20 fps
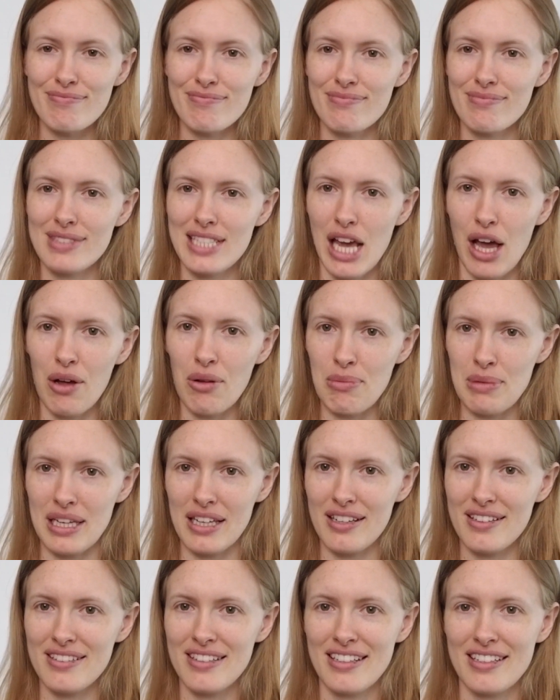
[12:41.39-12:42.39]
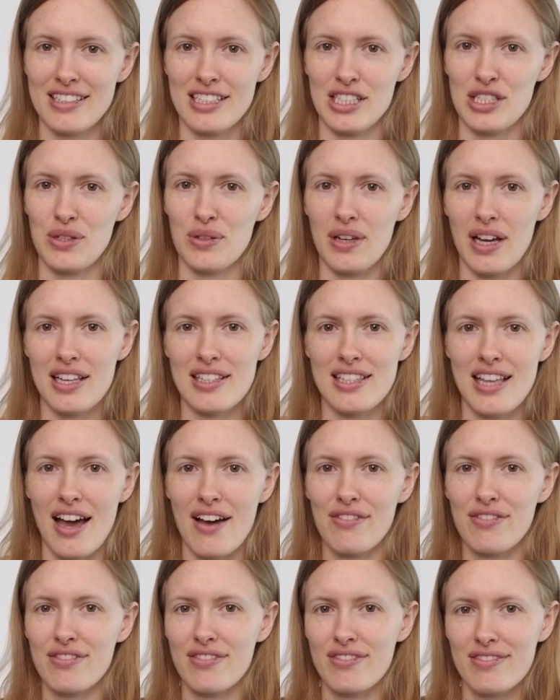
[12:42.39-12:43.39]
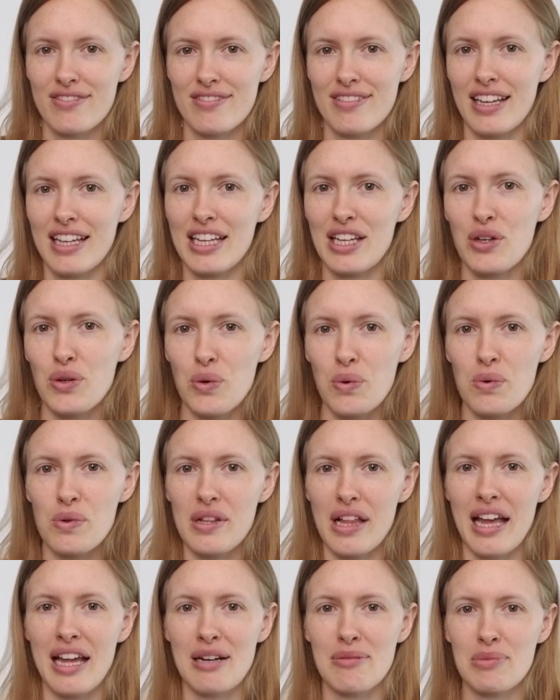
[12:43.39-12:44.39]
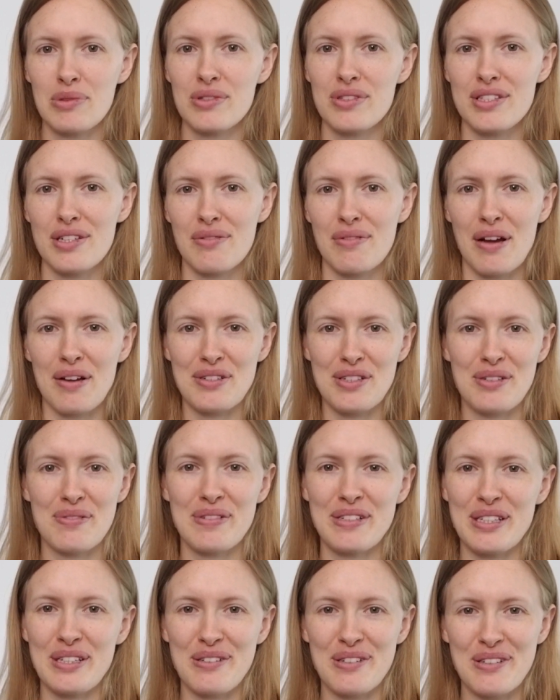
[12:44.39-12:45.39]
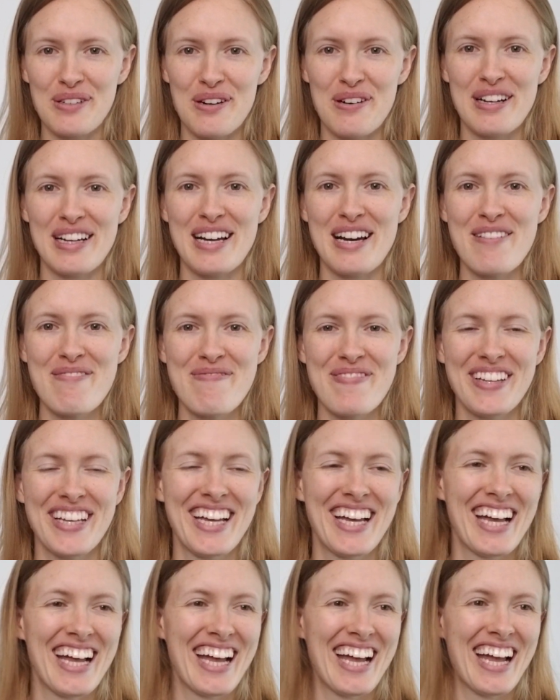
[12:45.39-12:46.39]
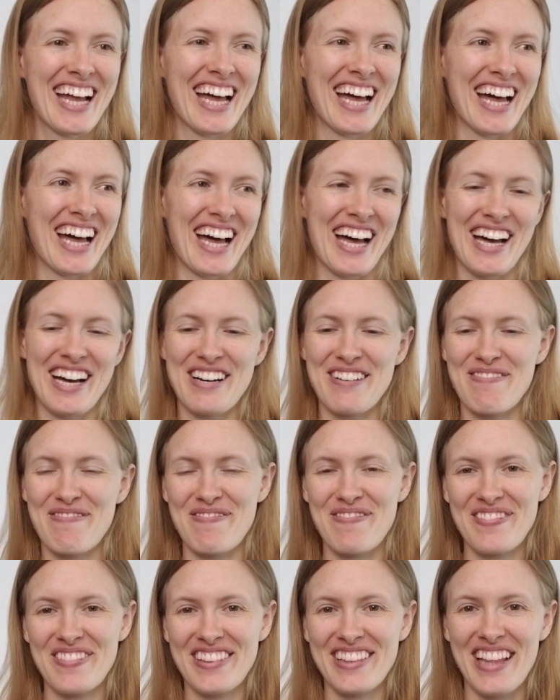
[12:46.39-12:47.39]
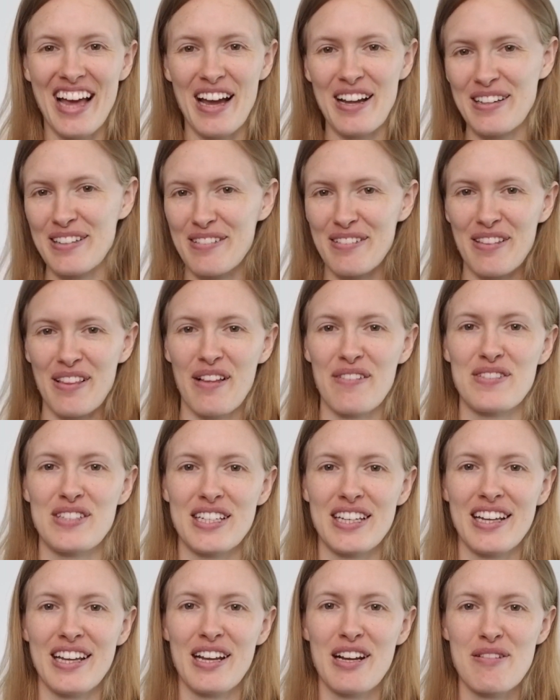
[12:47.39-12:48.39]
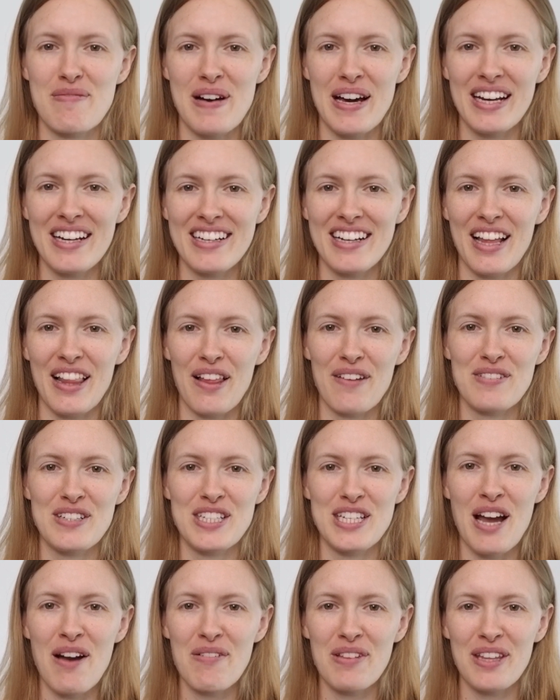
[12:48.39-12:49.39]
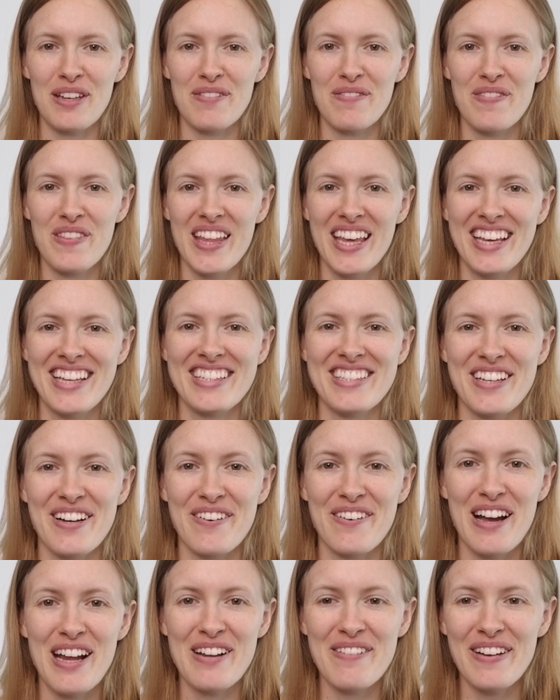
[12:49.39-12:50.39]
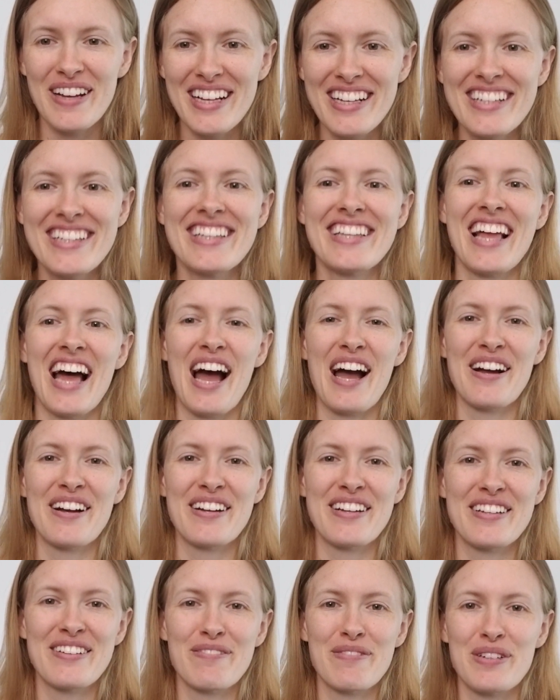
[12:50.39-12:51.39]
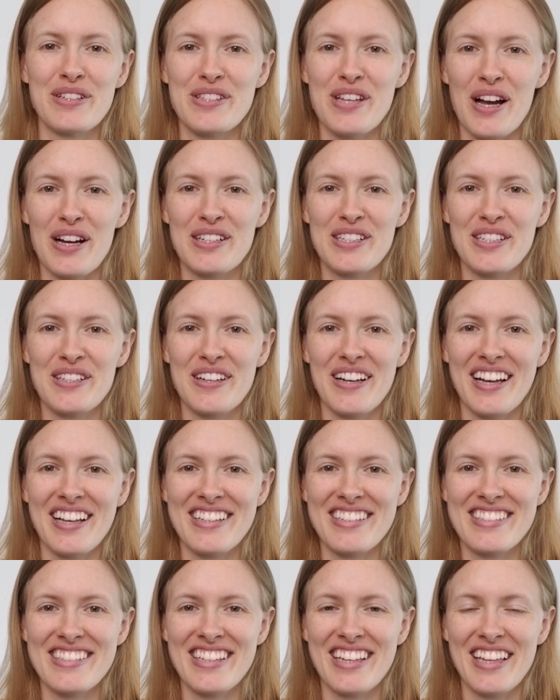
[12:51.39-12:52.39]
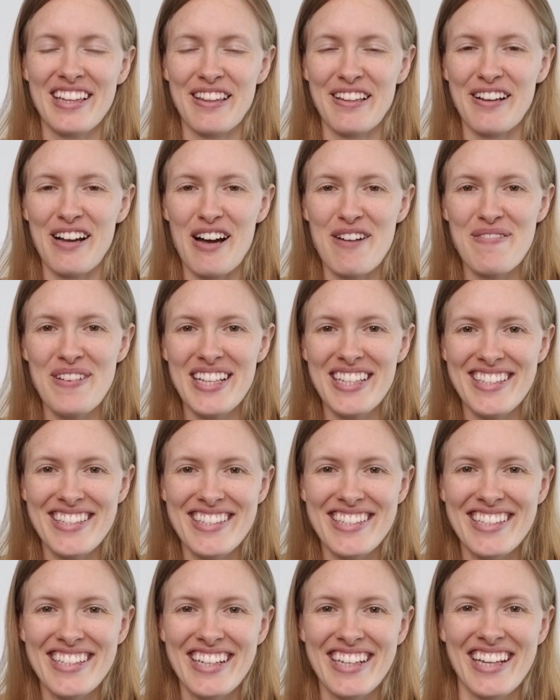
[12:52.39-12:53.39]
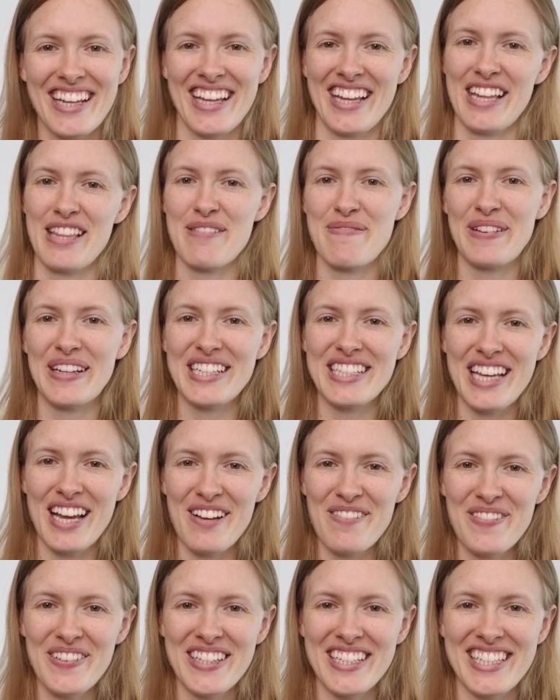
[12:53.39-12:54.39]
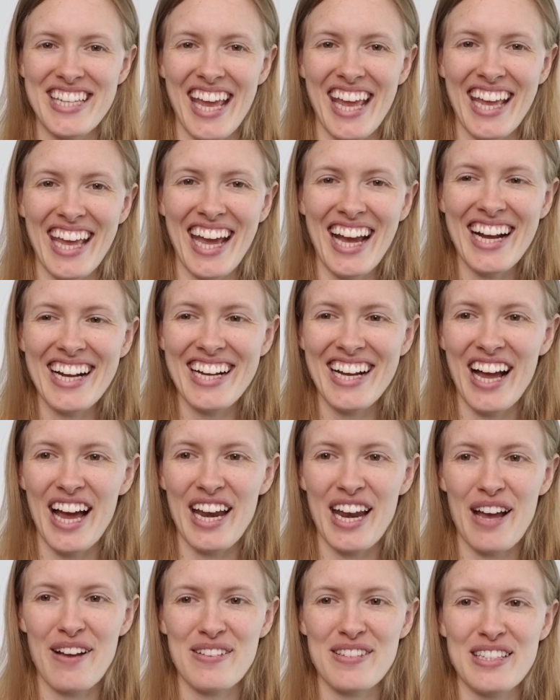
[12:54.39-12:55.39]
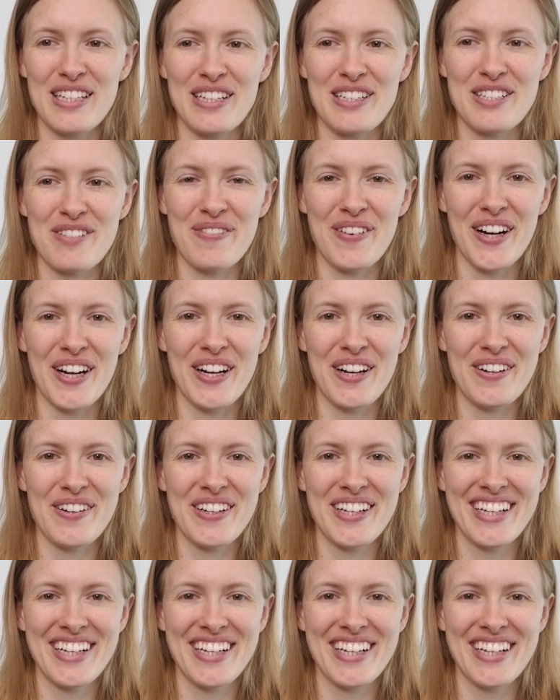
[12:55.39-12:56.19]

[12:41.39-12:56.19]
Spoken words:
Tell me, did you guys have any cool animals around you when you were growing up? I'd love to hear about it, and I love to chat with you. So anyway, I will talk to you guys in the comments. In the meantime, take care, and I'll see you tomorrow.